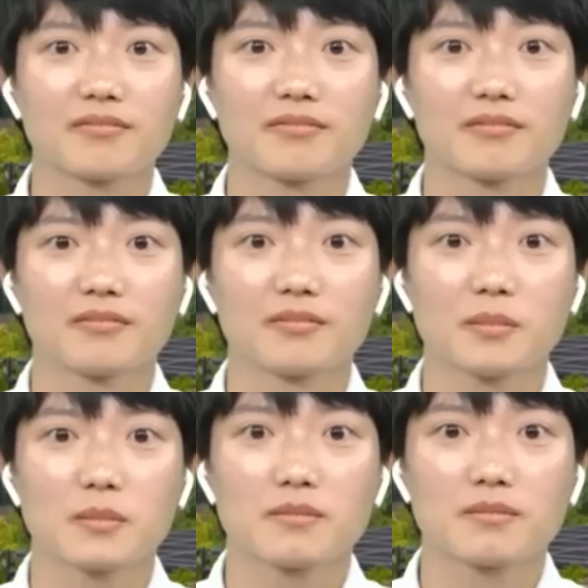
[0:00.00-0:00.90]

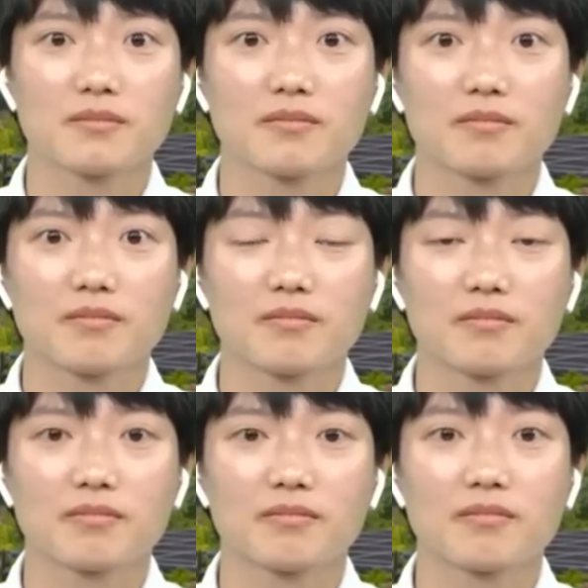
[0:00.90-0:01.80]

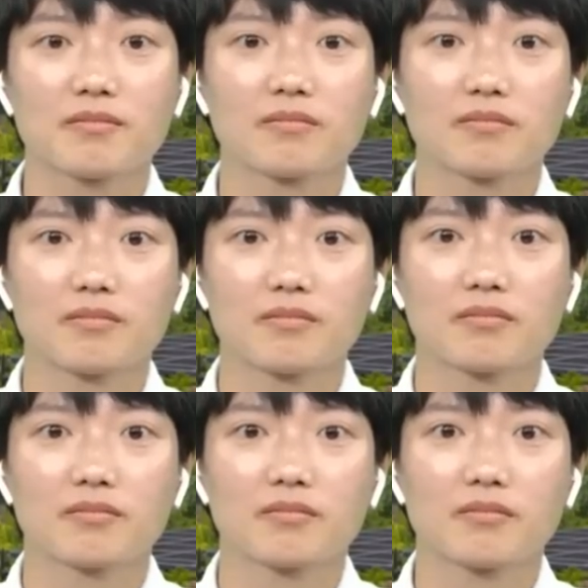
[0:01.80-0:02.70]

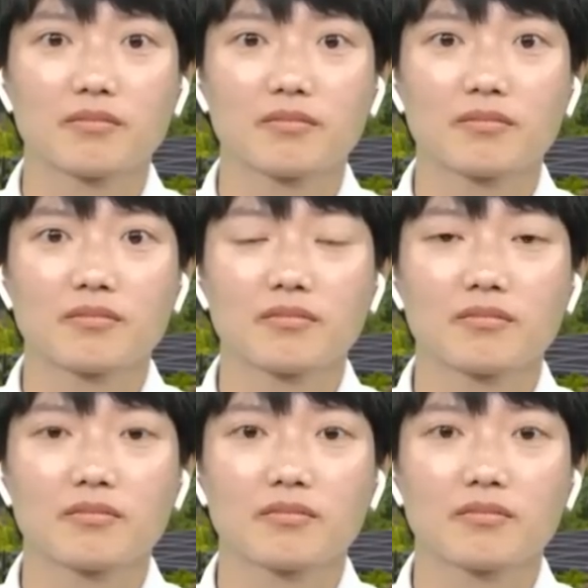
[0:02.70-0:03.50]
(not speaking)